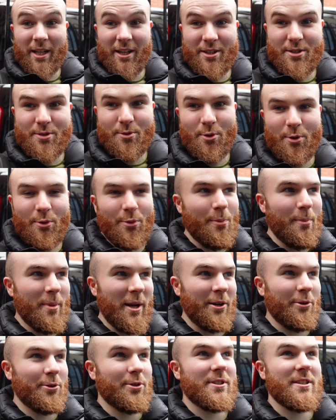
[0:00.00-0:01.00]
it's quite
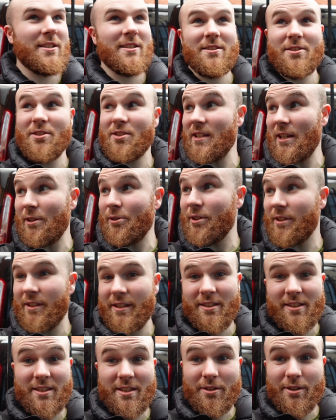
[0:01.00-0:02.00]
mental because it's just down like this
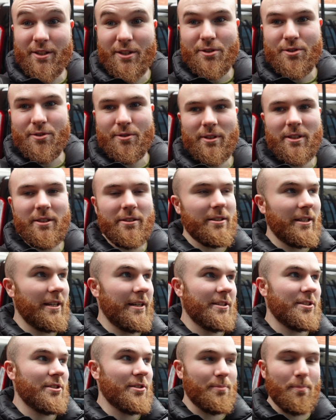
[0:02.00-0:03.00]
side street and
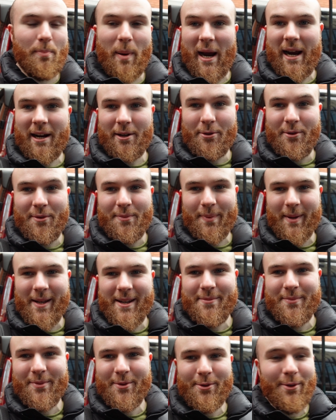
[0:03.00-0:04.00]
it's just packed with
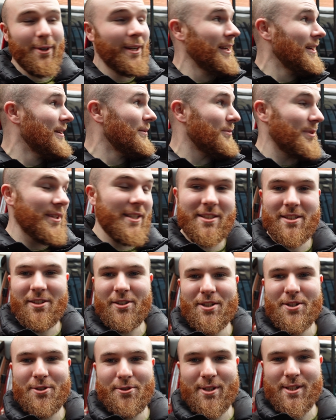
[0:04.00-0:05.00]
people. This
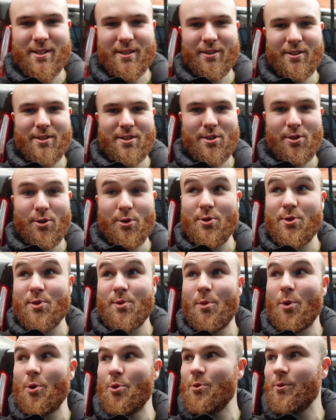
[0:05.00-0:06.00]
side street's like so
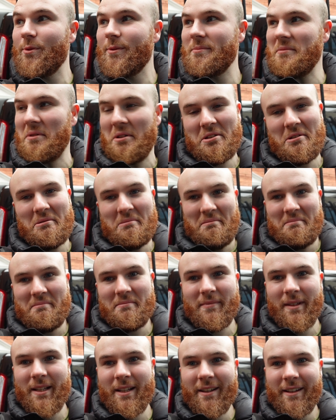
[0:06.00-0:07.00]
small, but
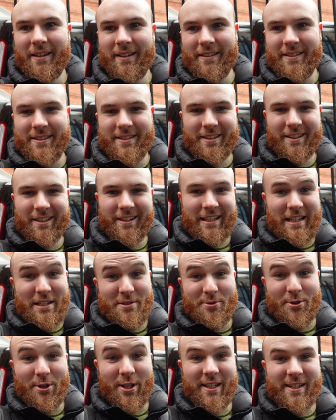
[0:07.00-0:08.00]
it is
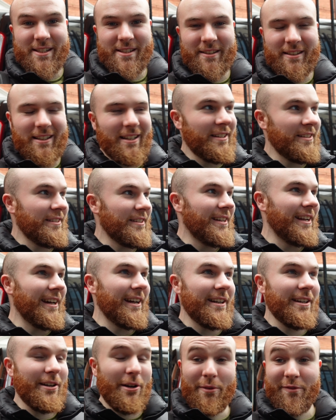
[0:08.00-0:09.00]
what it is at the end of the day.
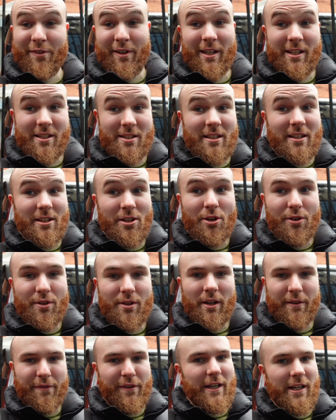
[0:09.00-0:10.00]
I think it's a good,
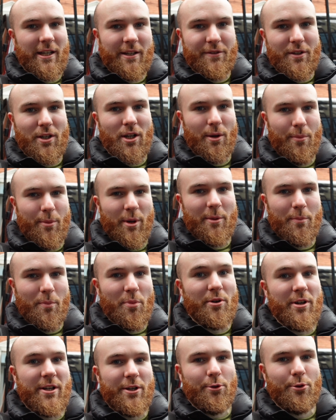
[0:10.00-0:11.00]
I think if you come here
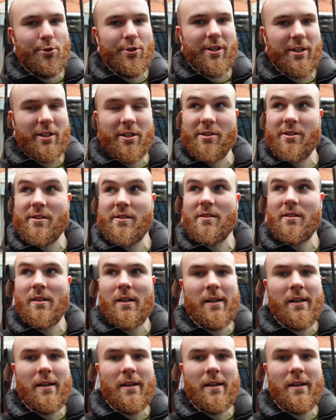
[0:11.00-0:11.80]
pre-order, because